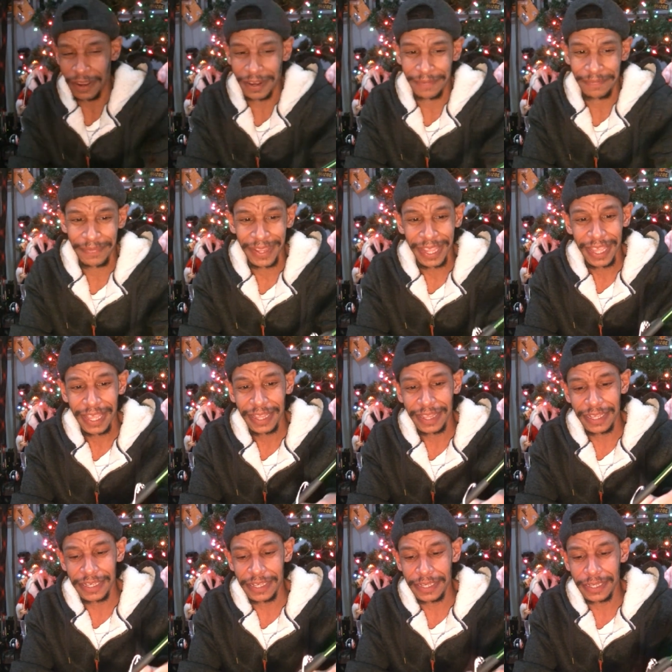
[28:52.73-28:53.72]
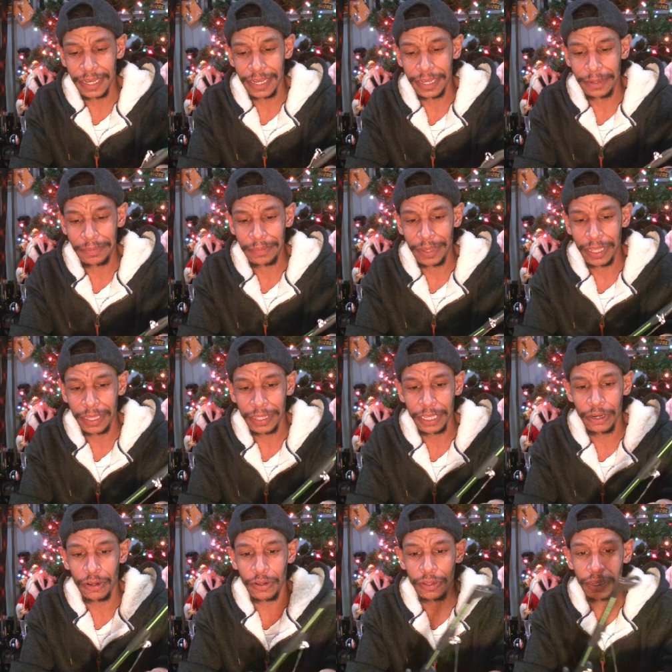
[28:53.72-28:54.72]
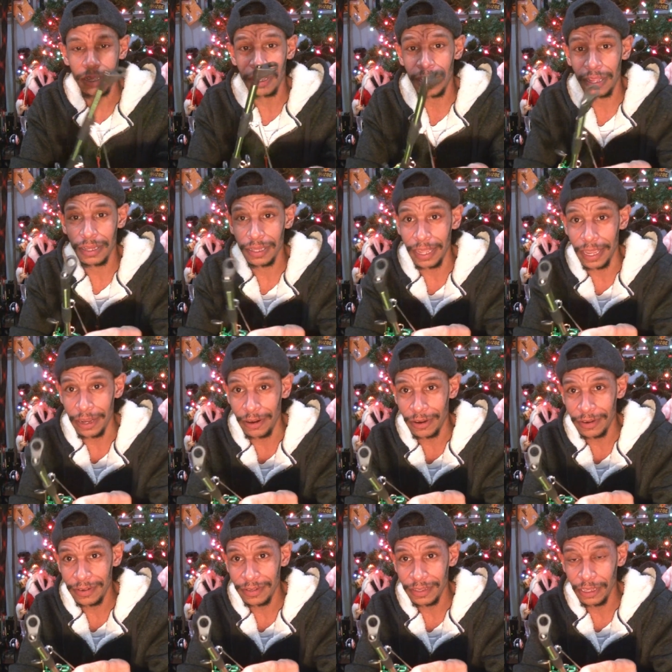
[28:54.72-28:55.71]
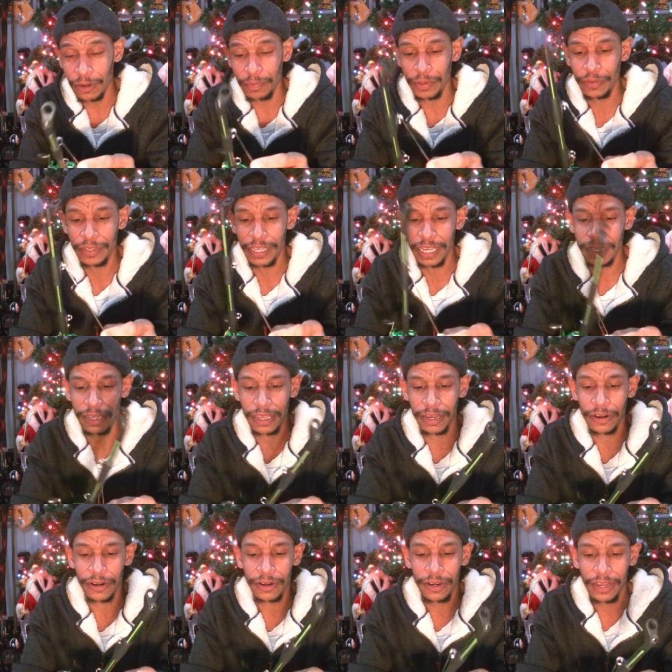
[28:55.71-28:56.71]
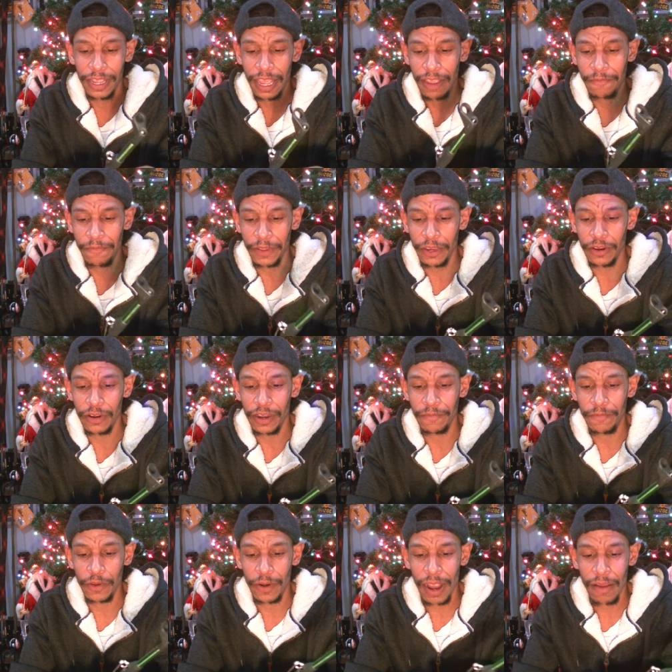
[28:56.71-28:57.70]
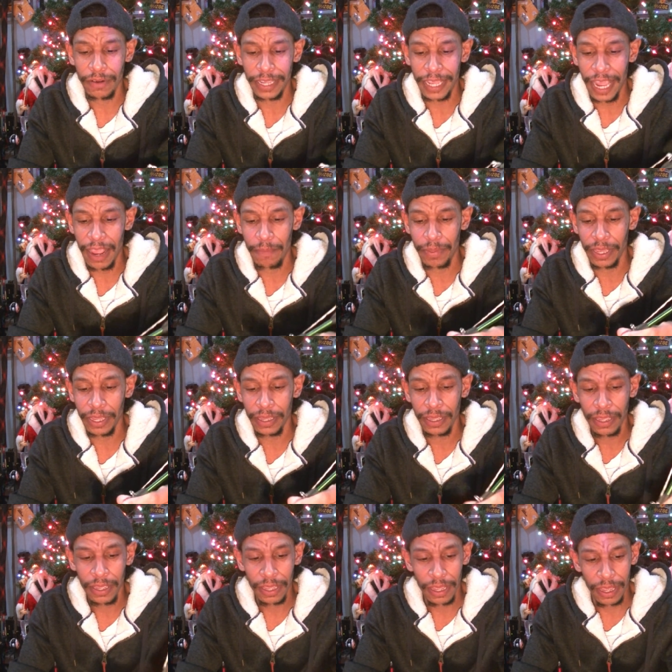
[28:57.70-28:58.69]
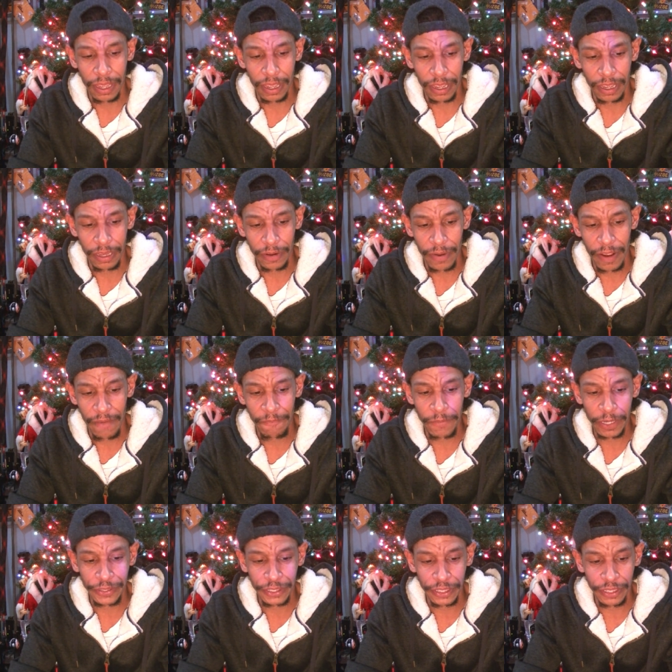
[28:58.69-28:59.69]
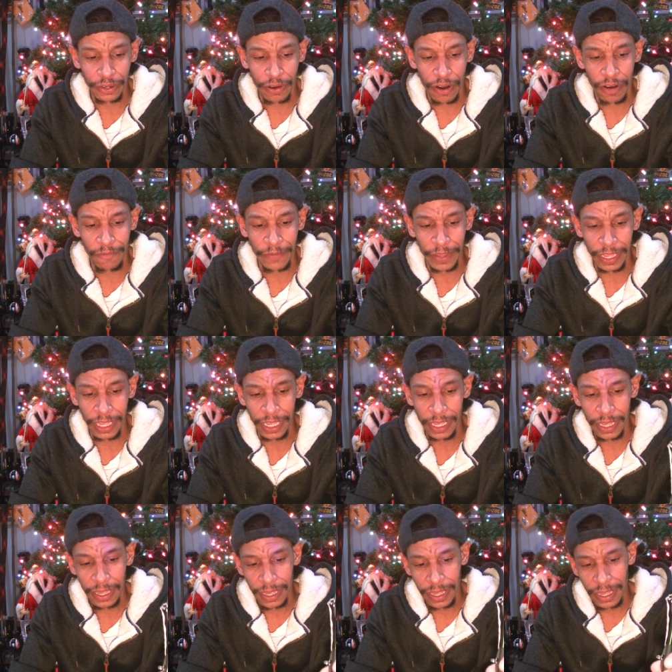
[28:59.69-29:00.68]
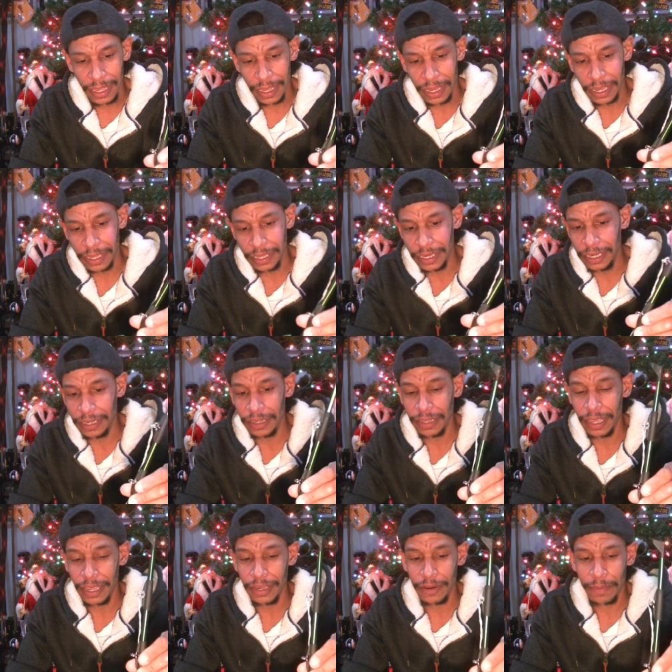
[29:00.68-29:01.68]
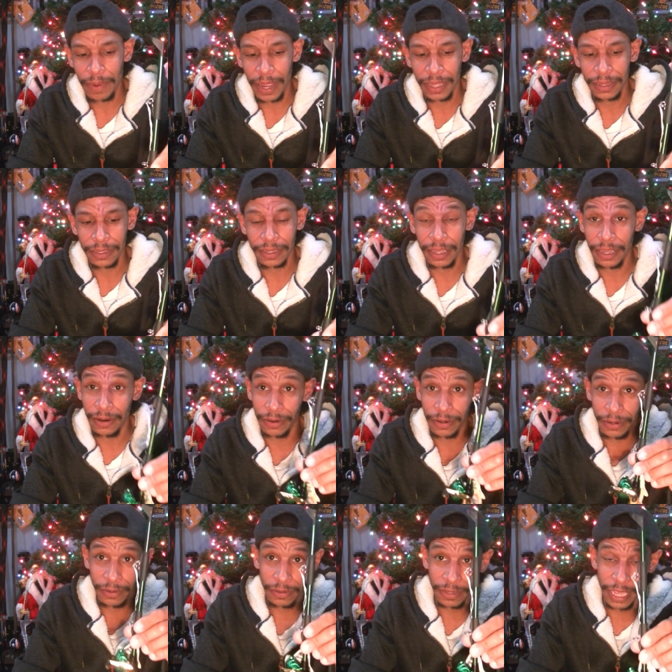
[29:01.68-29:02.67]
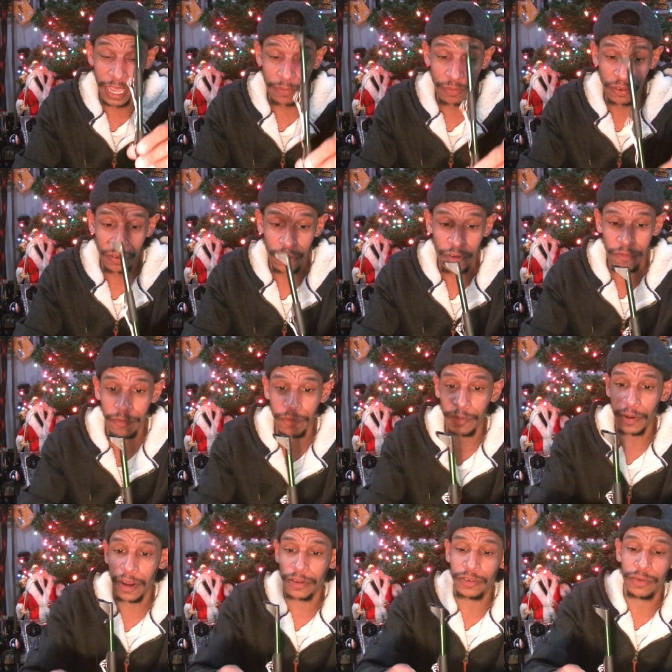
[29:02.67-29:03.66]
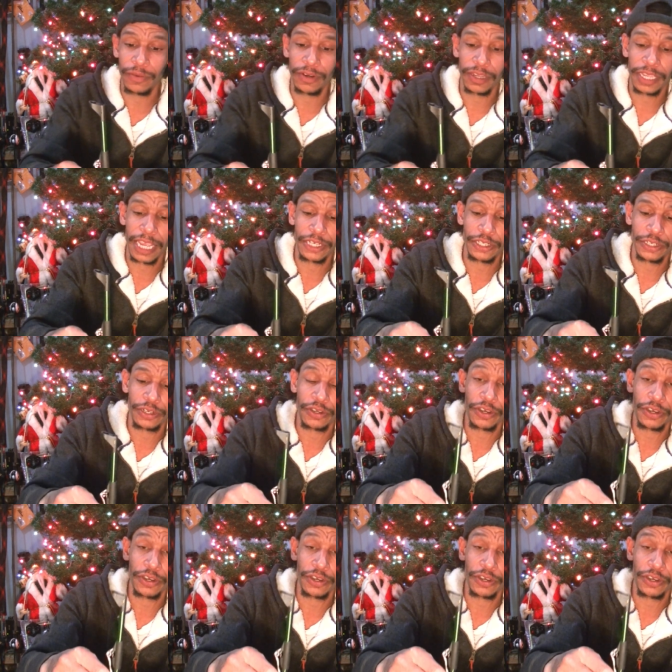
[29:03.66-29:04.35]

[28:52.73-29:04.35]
rod. This is um, a little uh, lighter, little butane lighter. I figure if you're out camping, uh, you're out fishing in your RV, uh, you need to light your pilot light on your little camp stove if you're out doing a catch and